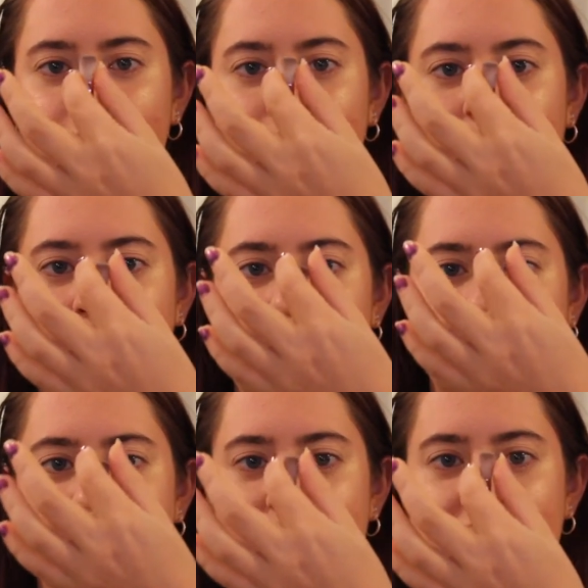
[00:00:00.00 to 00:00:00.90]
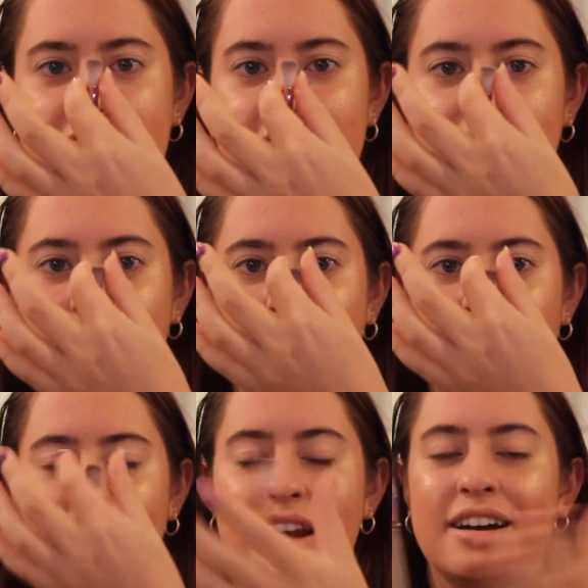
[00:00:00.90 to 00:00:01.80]
fat in this
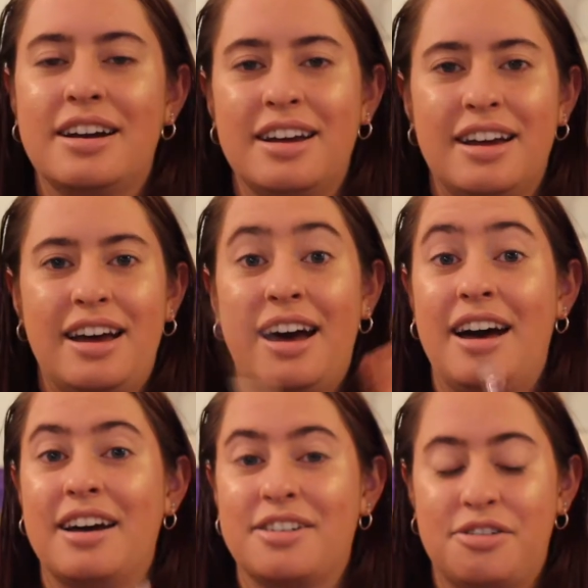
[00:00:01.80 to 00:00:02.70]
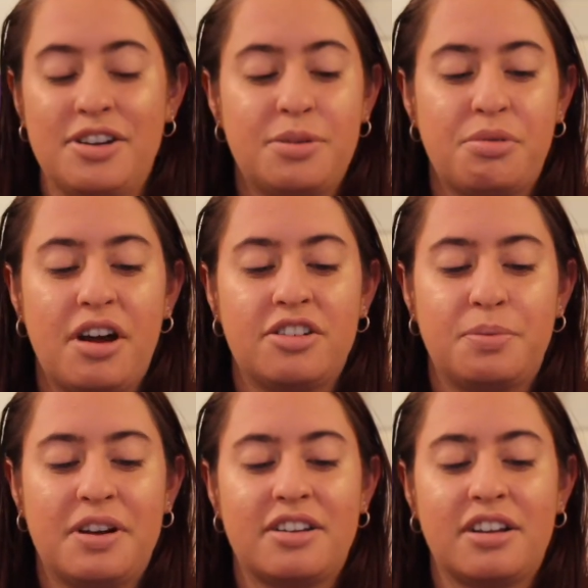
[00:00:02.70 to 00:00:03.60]
way, crease brush,
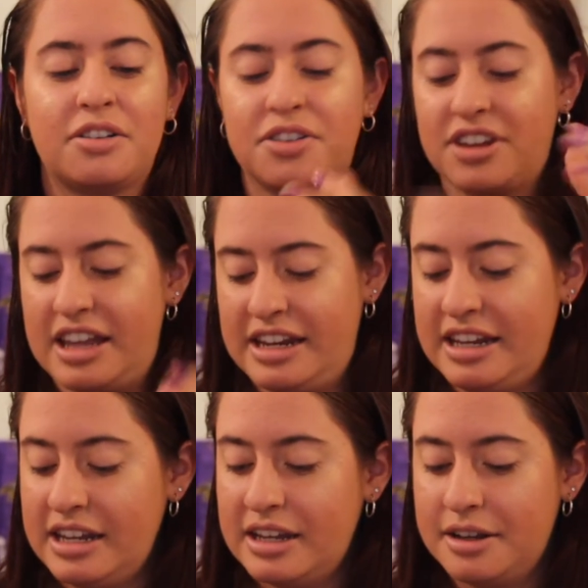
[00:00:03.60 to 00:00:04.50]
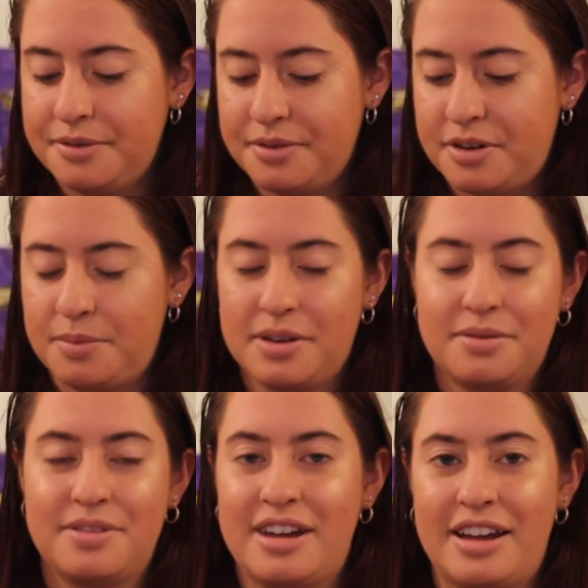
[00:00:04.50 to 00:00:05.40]
but it's a little skinny.
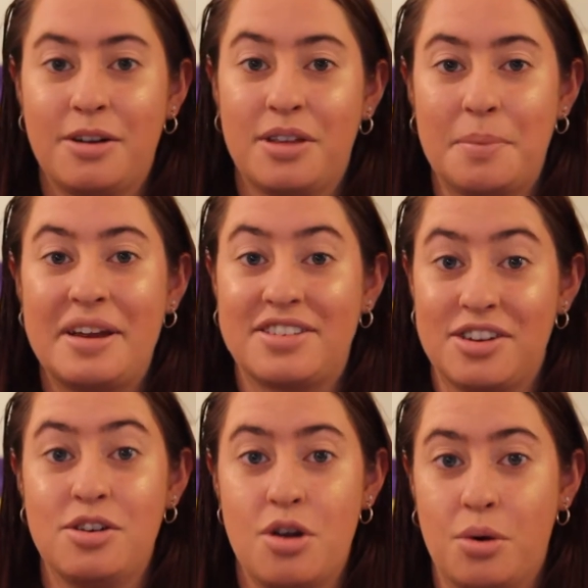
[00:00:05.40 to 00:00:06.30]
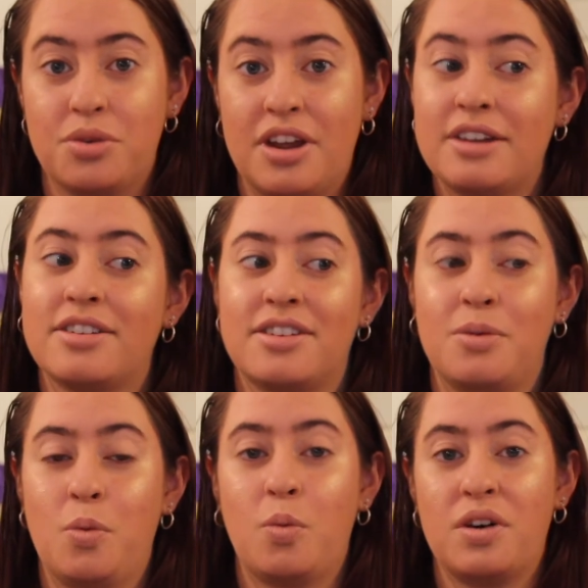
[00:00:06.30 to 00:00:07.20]
I know that makes no sense
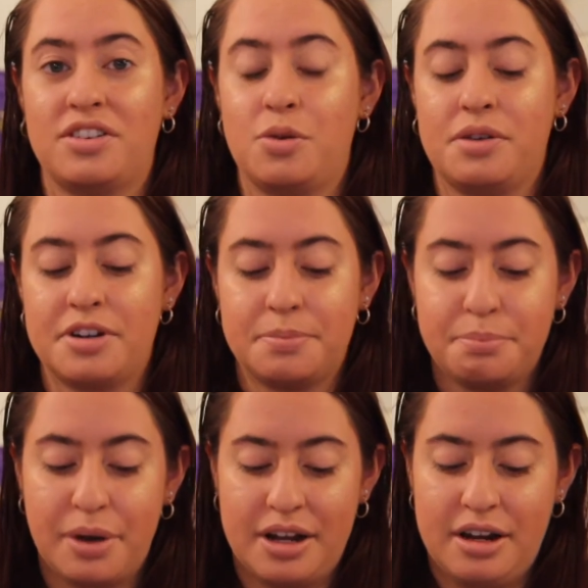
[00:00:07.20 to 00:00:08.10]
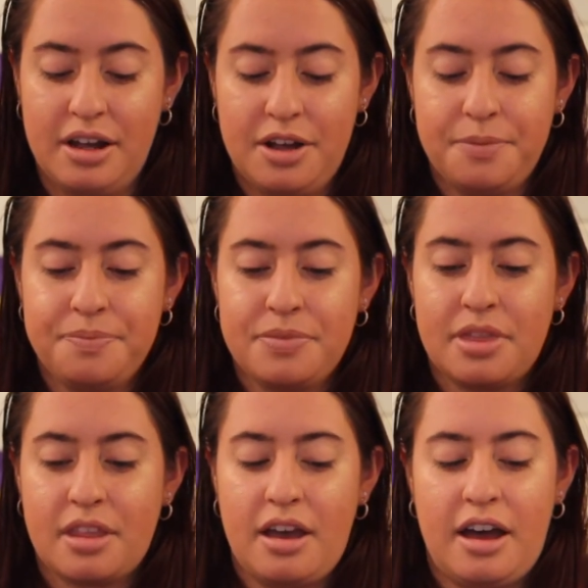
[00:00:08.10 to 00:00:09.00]
whatsoever, but
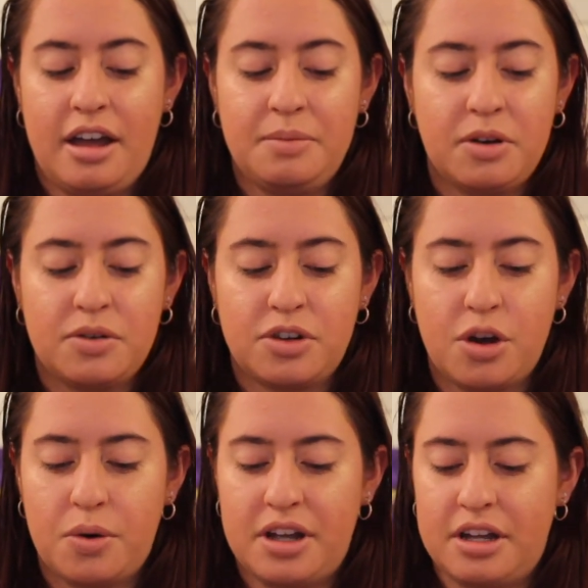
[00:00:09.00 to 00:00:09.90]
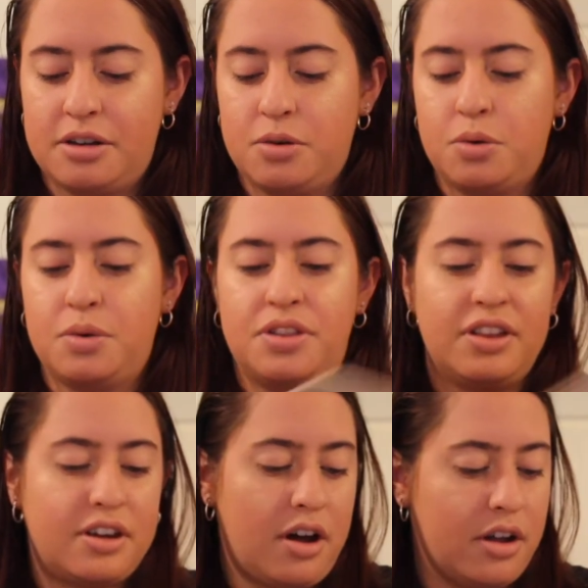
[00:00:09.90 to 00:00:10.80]
I'm going to go in with
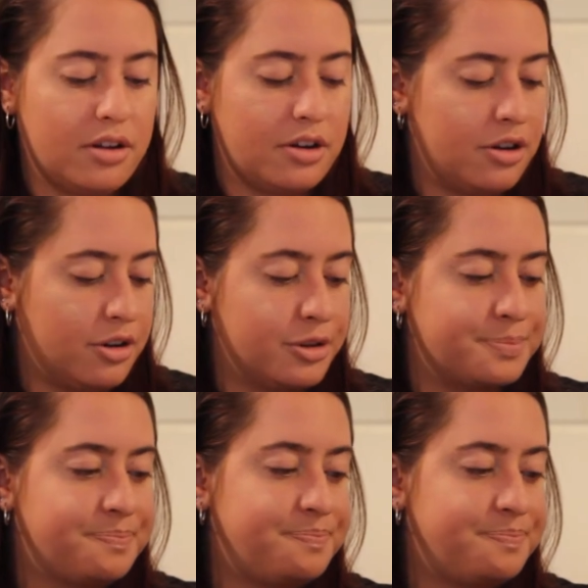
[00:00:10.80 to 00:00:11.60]
the color,